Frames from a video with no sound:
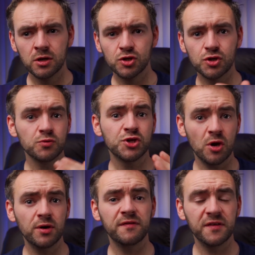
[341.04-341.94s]
So
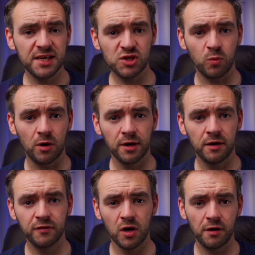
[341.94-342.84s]
Sony, for this one,
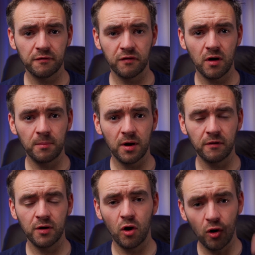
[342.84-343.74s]
have gone from
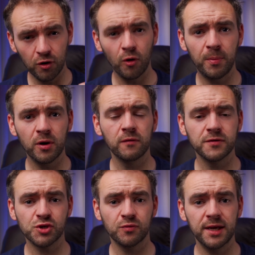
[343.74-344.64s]
an up and
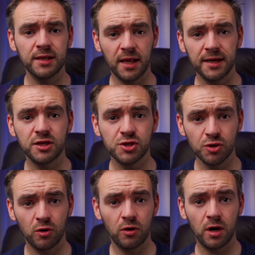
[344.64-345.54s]
over screen like you
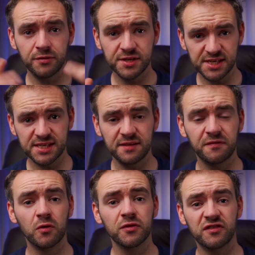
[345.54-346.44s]
saw on the
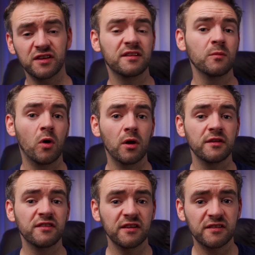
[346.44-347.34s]
64, the 61,
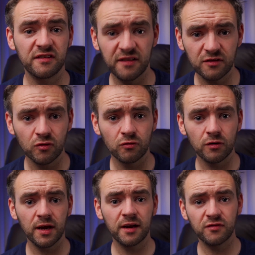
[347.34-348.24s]
and
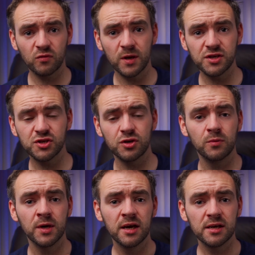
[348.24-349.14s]
6600, and have switched
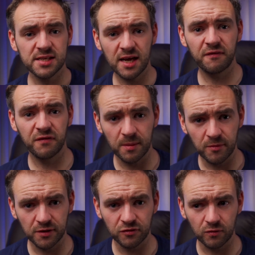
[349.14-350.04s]
to a side
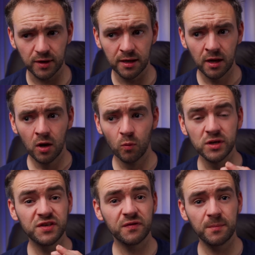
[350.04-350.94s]
flip round screen,
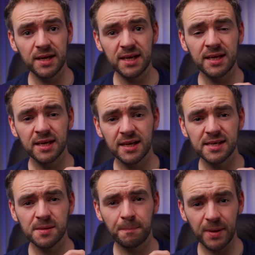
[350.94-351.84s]
which for me
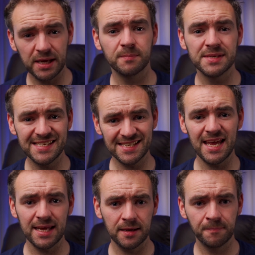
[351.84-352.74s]
is a big
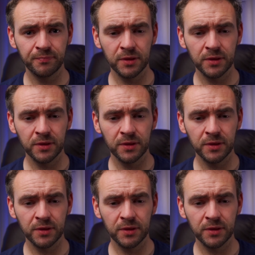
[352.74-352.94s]
mistake.